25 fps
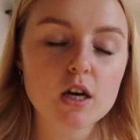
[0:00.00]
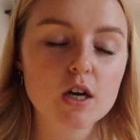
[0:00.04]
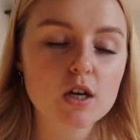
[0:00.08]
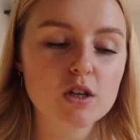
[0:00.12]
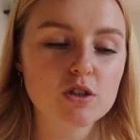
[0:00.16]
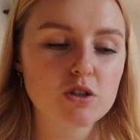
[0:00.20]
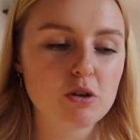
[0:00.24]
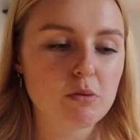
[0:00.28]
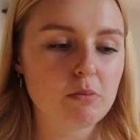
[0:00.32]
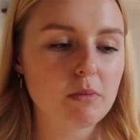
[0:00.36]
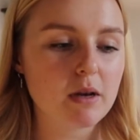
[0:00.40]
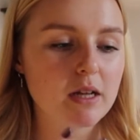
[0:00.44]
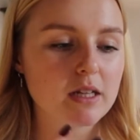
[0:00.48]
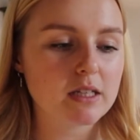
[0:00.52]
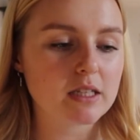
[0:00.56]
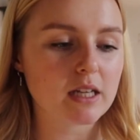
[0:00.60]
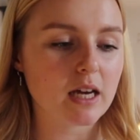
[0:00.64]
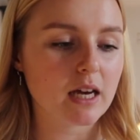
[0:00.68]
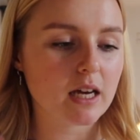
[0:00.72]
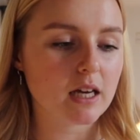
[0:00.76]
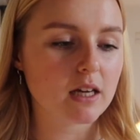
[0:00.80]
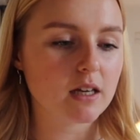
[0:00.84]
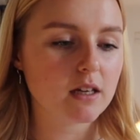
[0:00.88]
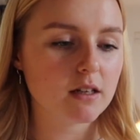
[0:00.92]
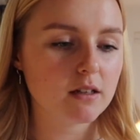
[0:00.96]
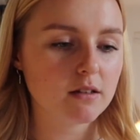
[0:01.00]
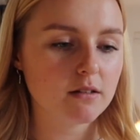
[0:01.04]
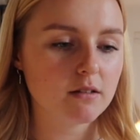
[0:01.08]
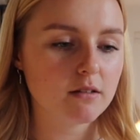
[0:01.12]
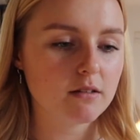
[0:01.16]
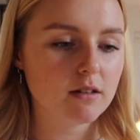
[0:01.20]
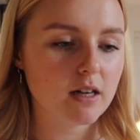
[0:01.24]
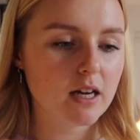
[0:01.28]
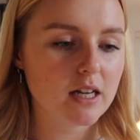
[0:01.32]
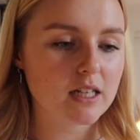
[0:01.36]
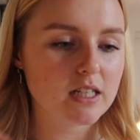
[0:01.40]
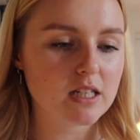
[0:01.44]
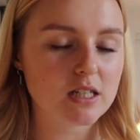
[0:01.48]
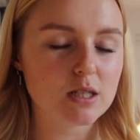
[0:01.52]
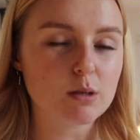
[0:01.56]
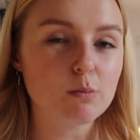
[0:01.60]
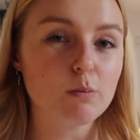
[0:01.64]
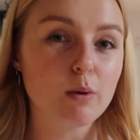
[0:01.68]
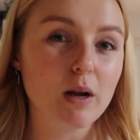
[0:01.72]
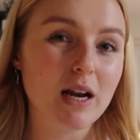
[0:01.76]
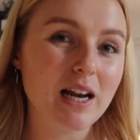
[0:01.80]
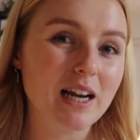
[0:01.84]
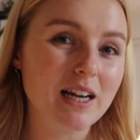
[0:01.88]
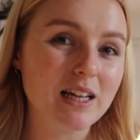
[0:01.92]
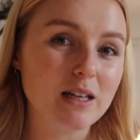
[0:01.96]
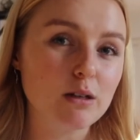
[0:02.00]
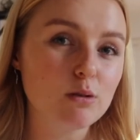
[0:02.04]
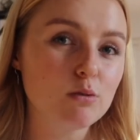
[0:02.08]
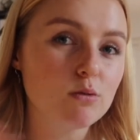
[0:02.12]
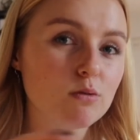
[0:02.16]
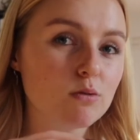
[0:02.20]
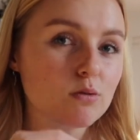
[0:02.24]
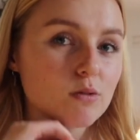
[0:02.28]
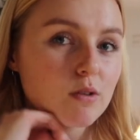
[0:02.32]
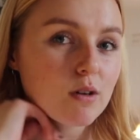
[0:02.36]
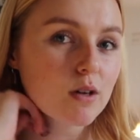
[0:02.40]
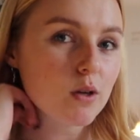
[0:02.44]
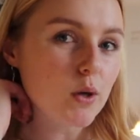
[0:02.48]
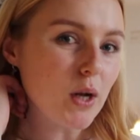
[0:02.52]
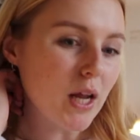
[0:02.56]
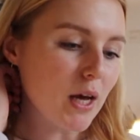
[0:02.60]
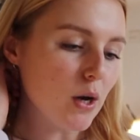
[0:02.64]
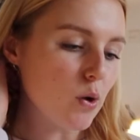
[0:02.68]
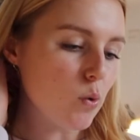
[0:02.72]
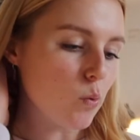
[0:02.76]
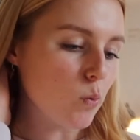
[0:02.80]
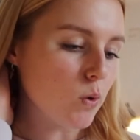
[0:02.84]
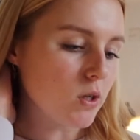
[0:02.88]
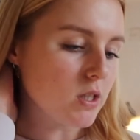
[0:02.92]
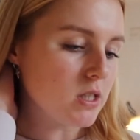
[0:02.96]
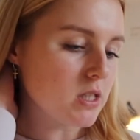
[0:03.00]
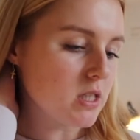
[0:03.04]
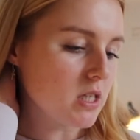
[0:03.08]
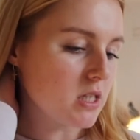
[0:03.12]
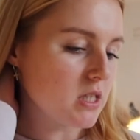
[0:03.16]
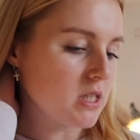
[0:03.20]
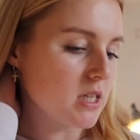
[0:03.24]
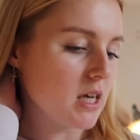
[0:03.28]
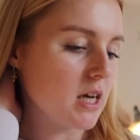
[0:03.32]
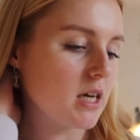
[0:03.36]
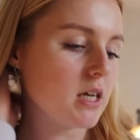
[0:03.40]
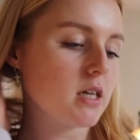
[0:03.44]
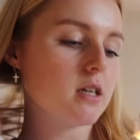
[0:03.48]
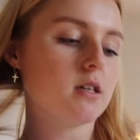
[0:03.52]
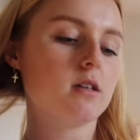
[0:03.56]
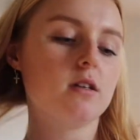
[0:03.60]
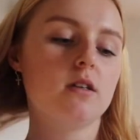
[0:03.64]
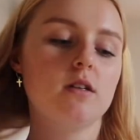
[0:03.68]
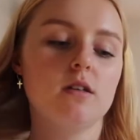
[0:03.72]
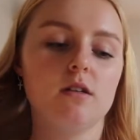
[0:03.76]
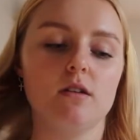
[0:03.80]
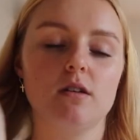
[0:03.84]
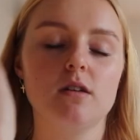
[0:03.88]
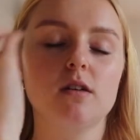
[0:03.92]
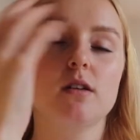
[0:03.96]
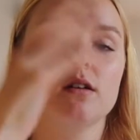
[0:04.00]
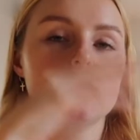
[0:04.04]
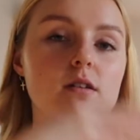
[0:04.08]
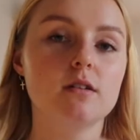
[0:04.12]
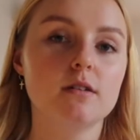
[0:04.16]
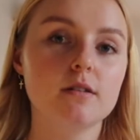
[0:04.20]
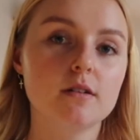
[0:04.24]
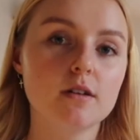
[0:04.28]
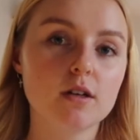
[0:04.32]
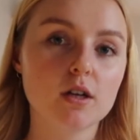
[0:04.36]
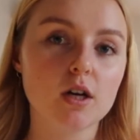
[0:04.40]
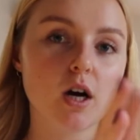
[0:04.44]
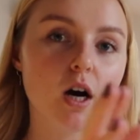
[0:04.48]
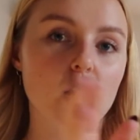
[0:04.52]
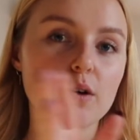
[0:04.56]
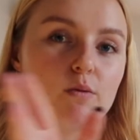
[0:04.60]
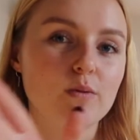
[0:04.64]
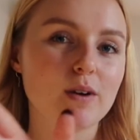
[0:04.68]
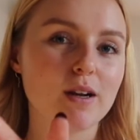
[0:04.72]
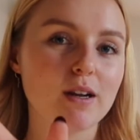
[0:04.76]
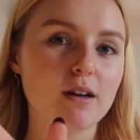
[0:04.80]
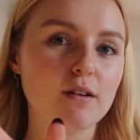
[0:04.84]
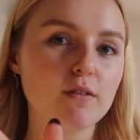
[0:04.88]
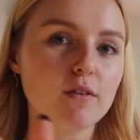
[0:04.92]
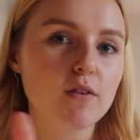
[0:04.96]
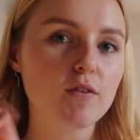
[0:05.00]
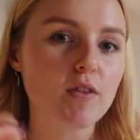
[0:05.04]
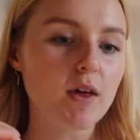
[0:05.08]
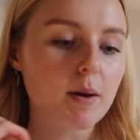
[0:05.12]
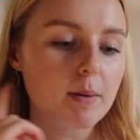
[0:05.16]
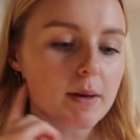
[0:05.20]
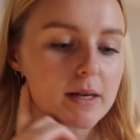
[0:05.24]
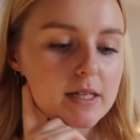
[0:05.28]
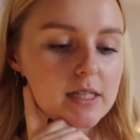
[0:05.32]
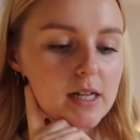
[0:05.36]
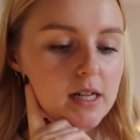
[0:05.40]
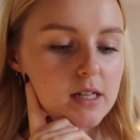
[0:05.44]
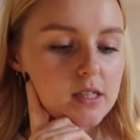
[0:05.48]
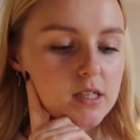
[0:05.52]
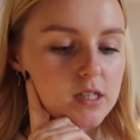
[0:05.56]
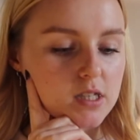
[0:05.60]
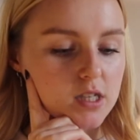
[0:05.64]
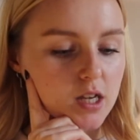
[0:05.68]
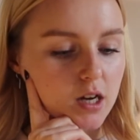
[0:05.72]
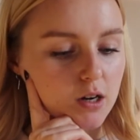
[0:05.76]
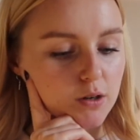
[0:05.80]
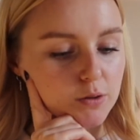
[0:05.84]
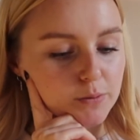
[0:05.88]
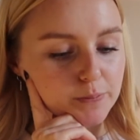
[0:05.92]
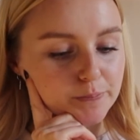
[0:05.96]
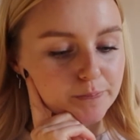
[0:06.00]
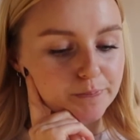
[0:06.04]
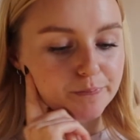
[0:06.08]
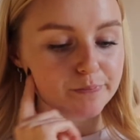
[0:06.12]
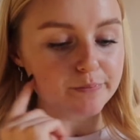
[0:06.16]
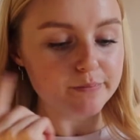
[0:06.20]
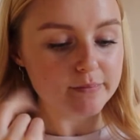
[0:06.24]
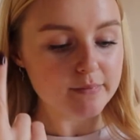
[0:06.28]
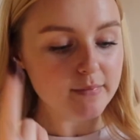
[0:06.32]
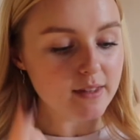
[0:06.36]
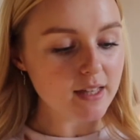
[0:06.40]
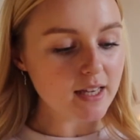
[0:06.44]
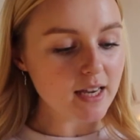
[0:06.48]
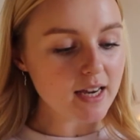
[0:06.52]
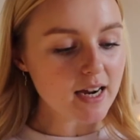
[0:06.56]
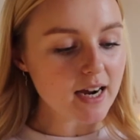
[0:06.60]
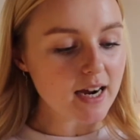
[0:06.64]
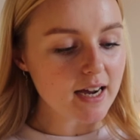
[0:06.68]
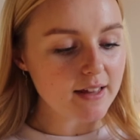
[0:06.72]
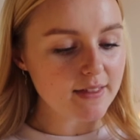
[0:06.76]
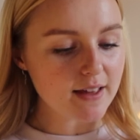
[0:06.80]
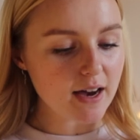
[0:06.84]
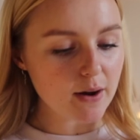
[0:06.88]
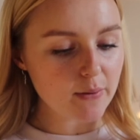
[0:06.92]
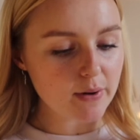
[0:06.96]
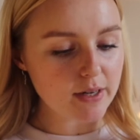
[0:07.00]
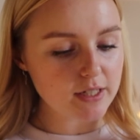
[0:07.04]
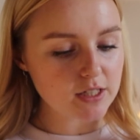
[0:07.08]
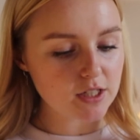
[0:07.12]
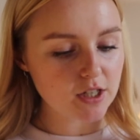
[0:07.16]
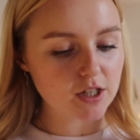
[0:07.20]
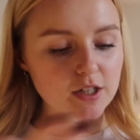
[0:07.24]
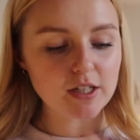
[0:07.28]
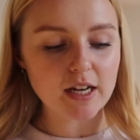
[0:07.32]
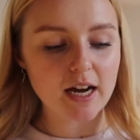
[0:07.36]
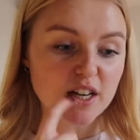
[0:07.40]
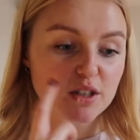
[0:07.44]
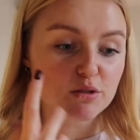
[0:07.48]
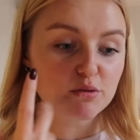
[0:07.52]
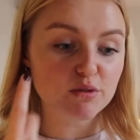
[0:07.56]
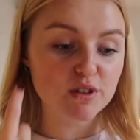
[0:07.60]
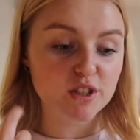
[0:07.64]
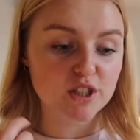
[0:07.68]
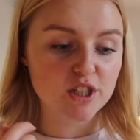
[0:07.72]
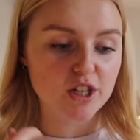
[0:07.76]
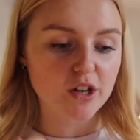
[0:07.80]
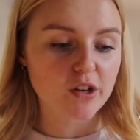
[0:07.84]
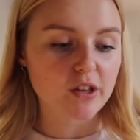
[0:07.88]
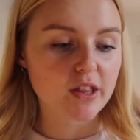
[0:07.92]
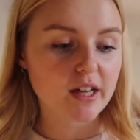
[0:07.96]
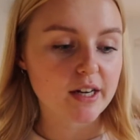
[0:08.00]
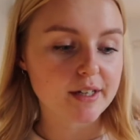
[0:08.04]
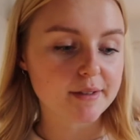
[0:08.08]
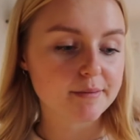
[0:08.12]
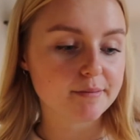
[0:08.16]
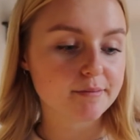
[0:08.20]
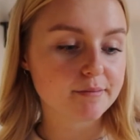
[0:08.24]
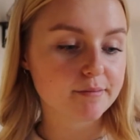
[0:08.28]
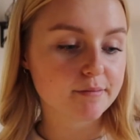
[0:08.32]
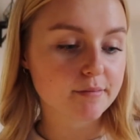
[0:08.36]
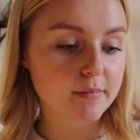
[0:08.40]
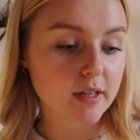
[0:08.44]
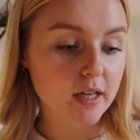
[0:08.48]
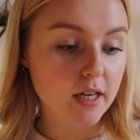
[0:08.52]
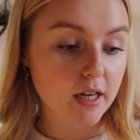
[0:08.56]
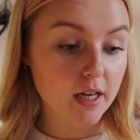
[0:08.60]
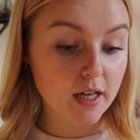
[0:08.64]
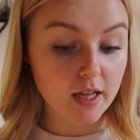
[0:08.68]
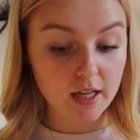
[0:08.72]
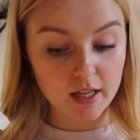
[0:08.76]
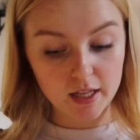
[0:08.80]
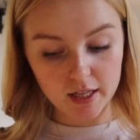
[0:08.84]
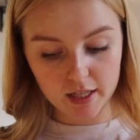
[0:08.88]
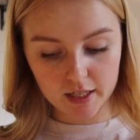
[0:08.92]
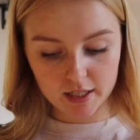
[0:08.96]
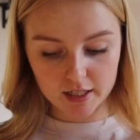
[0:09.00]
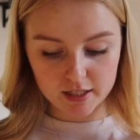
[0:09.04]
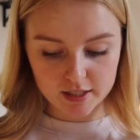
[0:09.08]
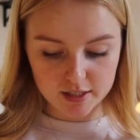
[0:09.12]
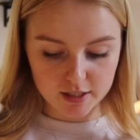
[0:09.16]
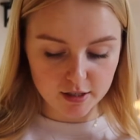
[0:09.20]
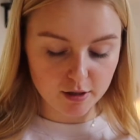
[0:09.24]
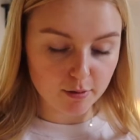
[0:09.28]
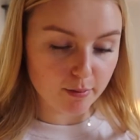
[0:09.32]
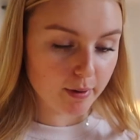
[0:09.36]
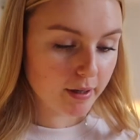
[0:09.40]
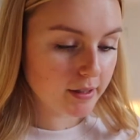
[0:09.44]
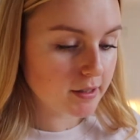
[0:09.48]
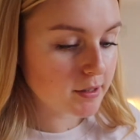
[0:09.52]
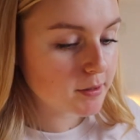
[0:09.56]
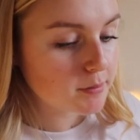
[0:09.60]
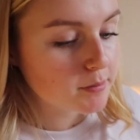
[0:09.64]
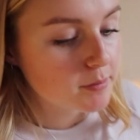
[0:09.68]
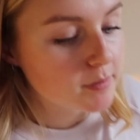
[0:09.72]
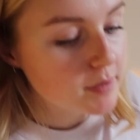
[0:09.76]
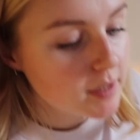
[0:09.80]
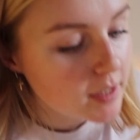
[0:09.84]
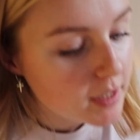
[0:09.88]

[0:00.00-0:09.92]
So it means like it doesn't pollute like once it's like got rid of, if that makes sense. So, and that way it's good. I just want to show you that you guys know about them.